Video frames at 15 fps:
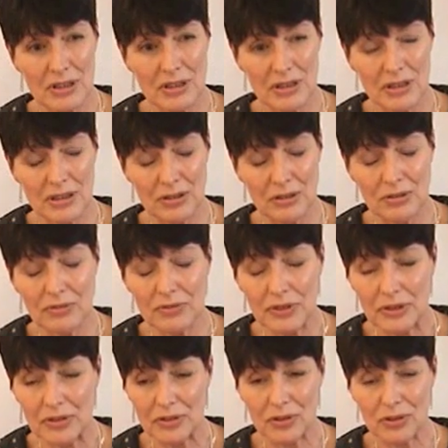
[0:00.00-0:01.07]
you know, because mm. they
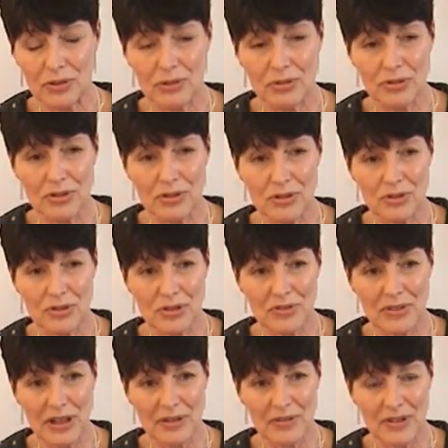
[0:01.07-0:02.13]
do feel the cold, the
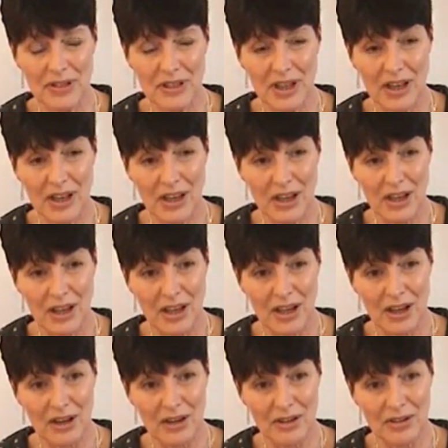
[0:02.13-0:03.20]
stroke survivors.
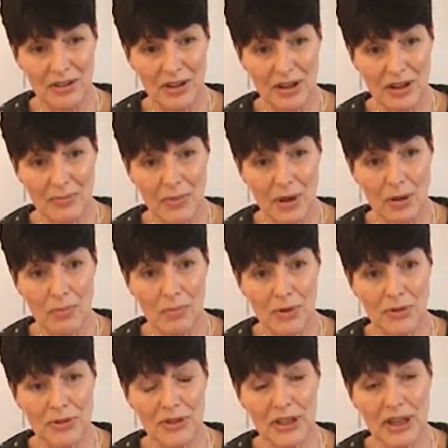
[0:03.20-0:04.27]
Oh, yes. And
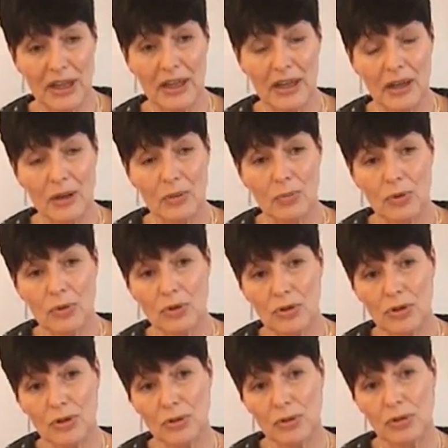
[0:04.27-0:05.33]
um, on Monday,
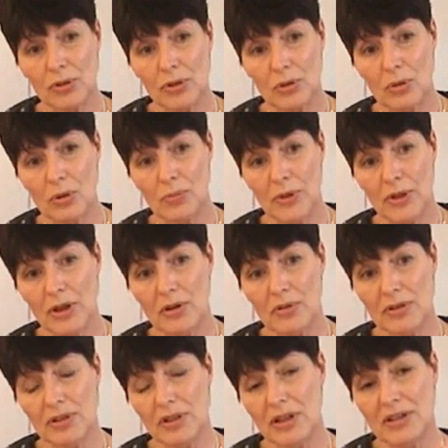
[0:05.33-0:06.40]
we're going to go
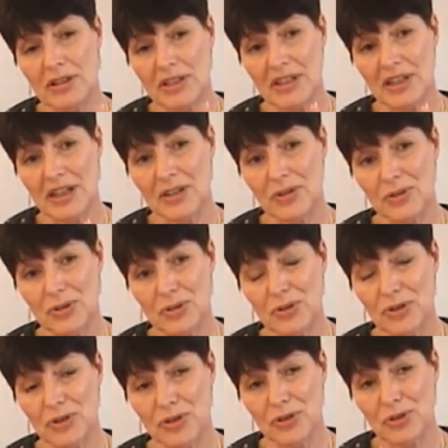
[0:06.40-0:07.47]
up there and, and
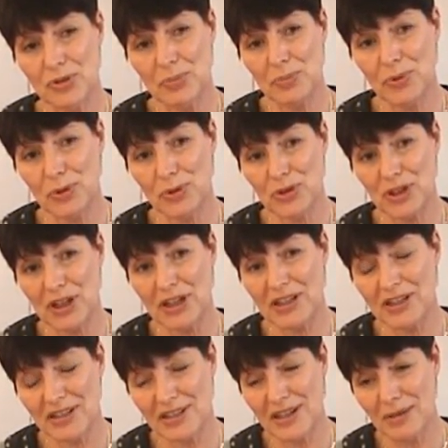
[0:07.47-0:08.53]
decide who's going to do the
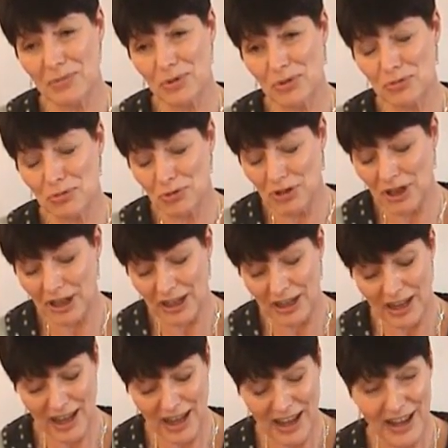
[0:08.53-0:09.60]
project, and I'm going to
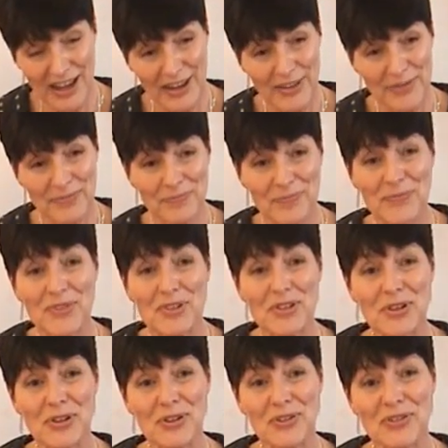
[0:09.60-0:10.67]
run it.
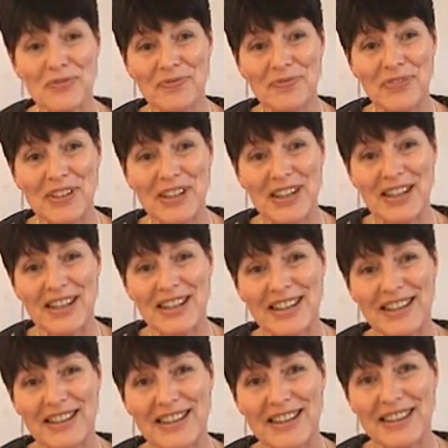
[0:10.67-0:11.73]
So.
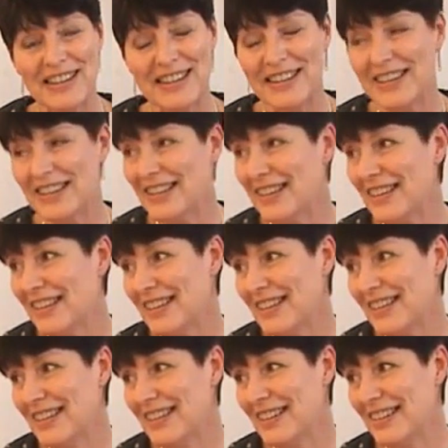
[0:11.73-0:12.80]
That sounds like
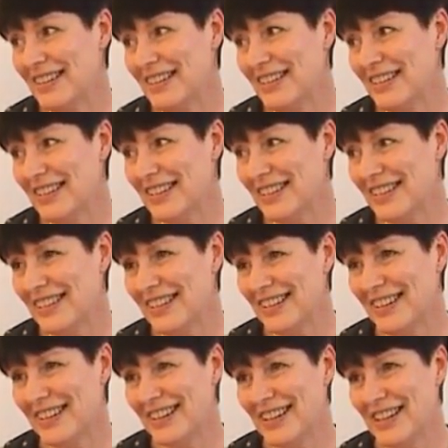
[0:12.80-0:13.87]
a volunteering victory.
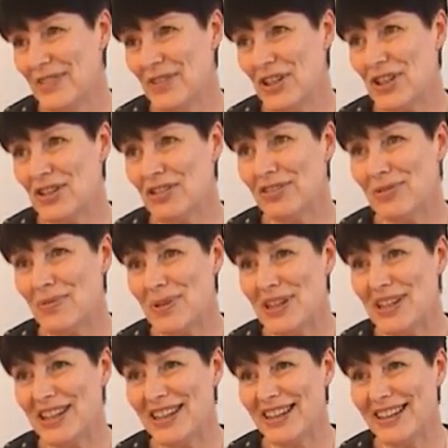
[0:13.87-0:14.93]
It's
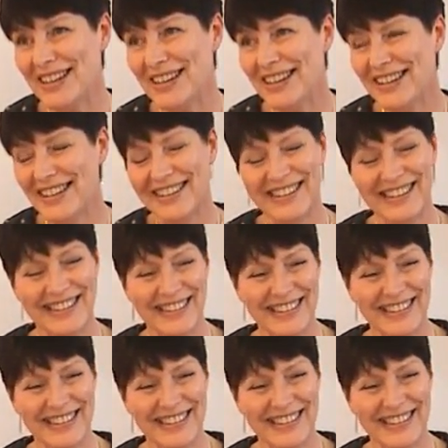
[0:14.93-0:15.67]
victory for me, yeah.